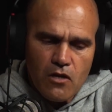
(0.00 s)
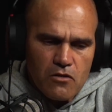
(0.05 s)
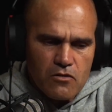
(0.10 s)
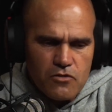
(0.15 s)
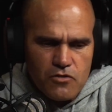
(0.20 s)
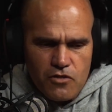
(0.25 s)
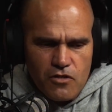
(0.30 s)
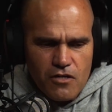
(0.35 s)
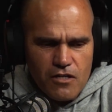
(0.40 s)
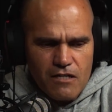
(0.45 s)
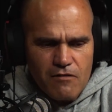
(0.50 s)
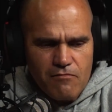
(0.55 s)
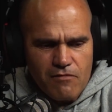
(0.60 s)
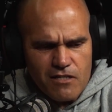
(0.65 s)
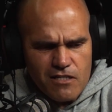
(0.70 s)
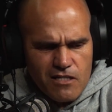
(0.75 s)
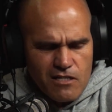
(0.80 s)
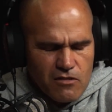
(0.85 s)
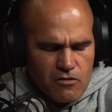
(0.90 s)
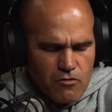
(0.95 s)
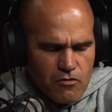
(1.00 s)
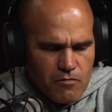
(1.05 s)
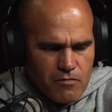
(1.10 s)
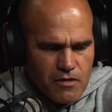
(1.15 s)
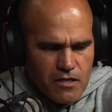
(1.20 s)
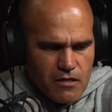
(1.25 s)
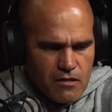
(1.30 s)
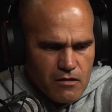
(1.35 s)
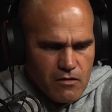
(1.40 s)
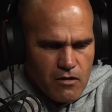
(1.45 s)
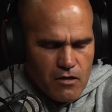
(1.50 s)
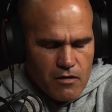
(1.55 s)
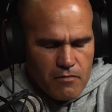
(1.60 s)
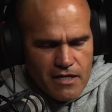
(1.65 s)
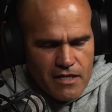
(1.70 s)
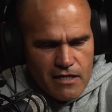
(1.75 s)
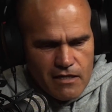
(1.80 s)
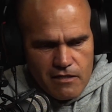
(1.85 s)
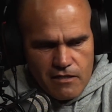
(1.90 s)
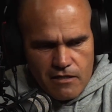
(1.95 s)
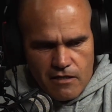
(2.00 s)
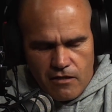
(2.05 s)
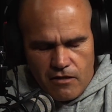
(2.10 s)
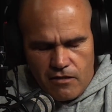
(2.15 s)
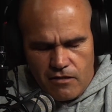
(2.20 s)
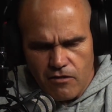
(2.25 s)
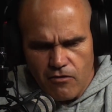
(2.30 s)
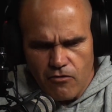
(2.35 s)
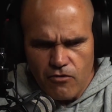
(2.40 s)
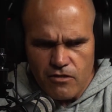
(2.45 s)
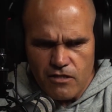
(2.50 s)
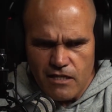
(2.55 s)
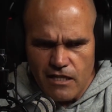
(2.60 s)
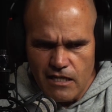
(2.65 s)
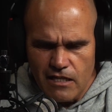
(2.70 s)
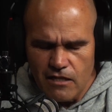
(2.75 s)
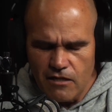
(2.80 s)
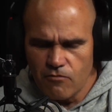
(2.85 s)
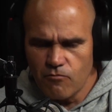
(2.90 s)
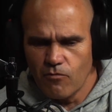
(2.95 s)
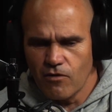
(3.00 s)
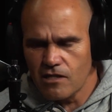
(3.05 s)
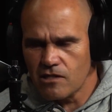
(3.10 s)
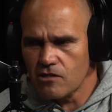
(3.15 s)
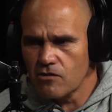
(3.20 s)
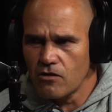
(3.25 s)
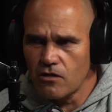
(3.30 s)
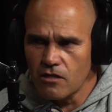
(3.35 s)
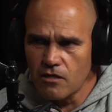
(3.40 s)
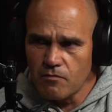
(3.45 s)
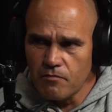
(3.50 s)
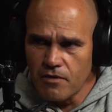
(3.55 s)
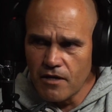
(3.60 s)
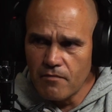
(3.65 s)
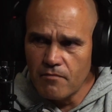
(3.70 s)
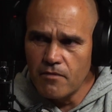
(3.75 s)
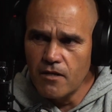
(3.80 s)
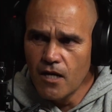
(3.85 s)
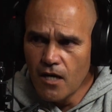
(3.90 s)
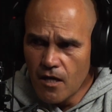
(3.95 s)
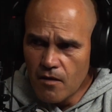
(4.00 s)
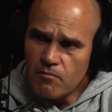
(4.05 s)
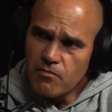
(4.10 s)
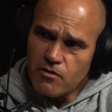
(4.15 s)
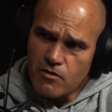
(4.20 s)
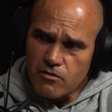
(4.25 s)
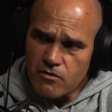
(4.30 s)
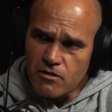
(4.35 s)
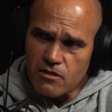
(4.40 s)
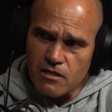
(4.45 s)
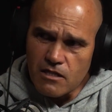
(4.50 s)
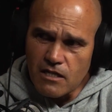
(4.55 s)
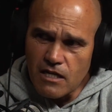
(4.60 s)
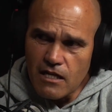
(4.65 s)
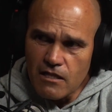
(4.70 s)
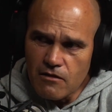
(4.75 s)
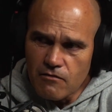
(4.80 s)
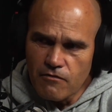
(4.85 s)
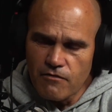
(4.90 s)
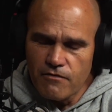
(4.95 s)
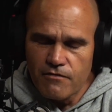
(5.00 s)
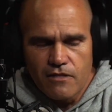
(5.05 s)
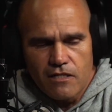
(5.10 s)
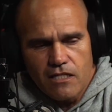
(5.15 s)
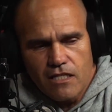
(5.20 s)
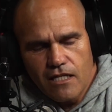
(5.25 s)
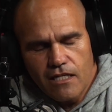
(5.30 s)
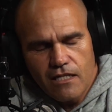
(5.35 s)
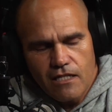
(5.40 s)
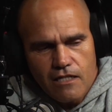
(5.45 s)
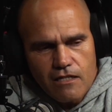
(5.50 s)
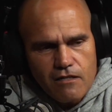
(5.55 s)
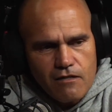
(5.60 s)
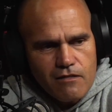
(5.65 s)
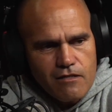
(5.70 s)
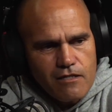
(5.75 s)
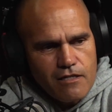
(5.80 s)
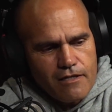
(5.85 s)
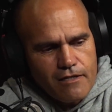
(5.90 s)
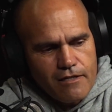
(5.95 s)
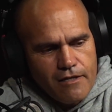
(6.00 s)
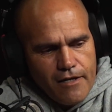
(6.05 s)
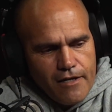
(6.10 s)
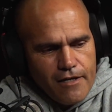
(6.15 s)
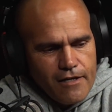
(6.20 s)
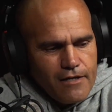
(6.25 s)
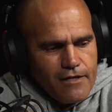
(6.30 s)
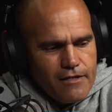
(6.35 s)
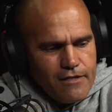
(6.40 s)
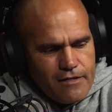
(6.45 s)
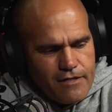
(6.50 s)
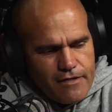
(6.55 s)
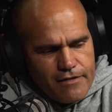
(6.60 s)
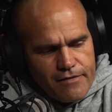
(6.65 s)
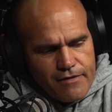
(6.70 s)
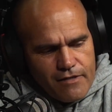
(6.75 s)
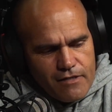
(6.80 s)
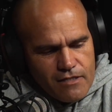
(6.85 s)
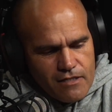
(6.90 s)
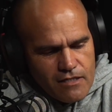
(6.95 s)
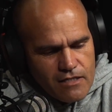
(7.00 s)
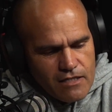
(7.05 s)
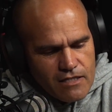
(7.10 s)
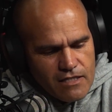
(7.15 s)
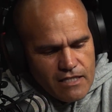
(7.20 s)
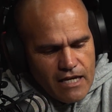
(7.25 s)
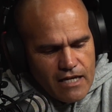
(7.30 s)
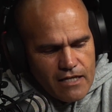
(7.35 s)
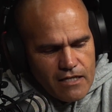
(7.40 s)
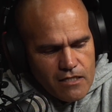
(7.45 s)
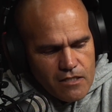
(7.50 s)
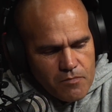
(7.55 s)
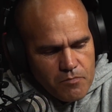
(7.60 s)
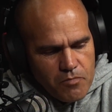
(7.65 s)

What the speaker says: journey, where she taught me a lot about her standing on one side of the pub because of the colour of her skin, and I think just the sadness